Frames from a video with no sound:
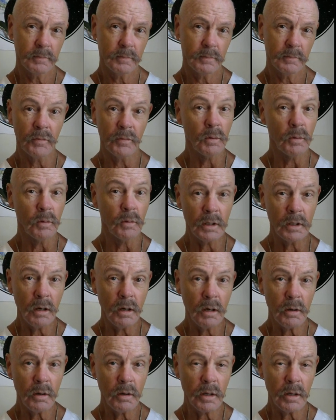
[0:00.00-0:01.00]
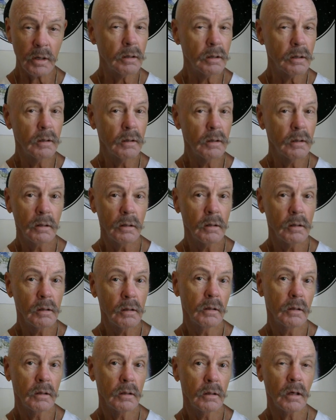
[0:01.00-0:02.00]
If they're really hungry,
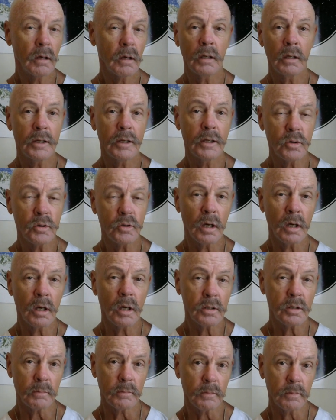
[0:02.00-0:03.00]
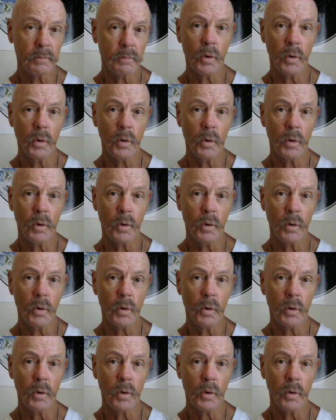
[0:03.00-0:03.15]
I'm not going to let you touch them.